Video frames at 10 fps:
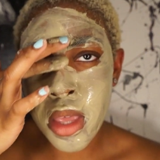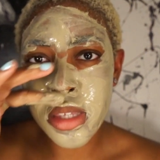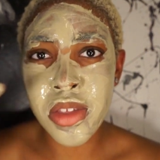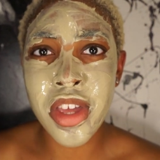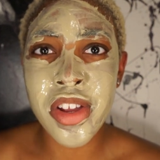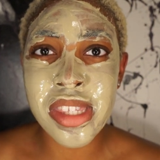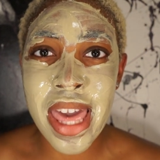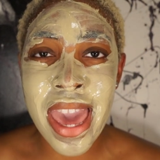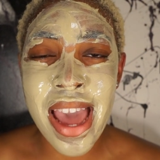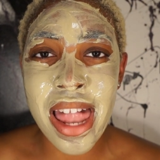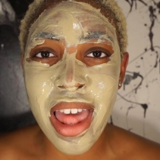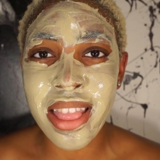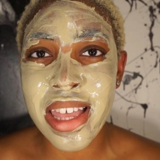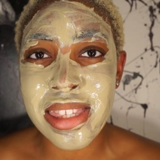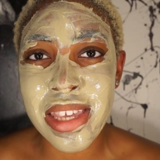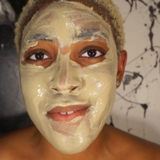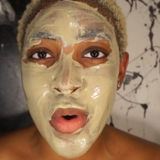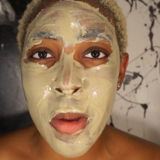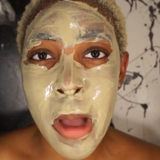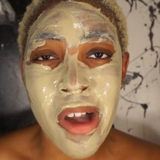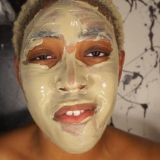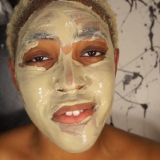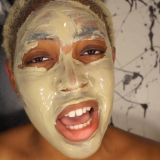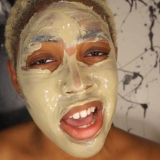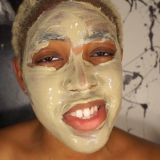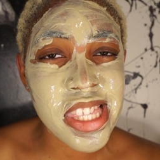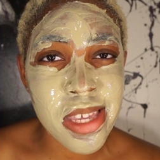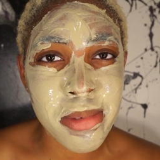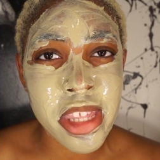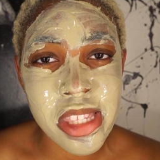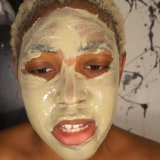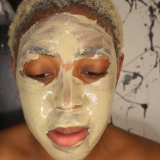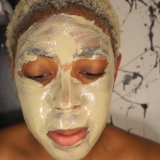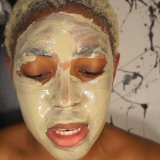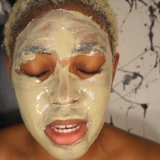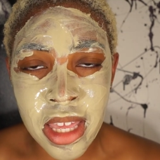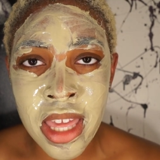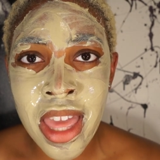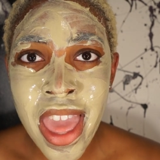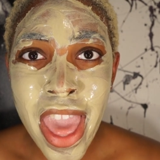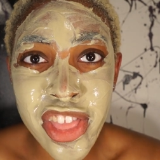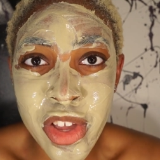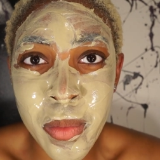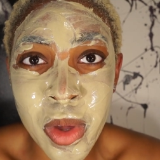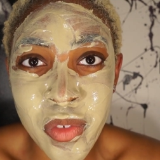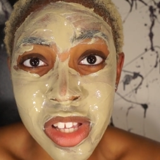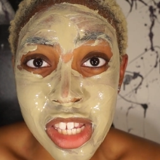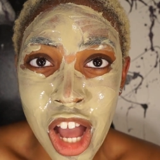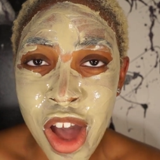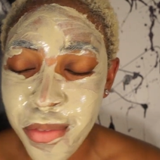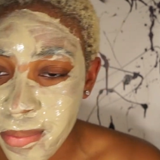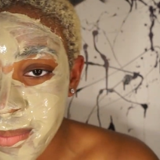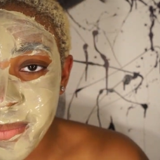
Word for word: So there's that. I let that sit for about 5 to 10 minutes depending. And then we're going to rinse it off.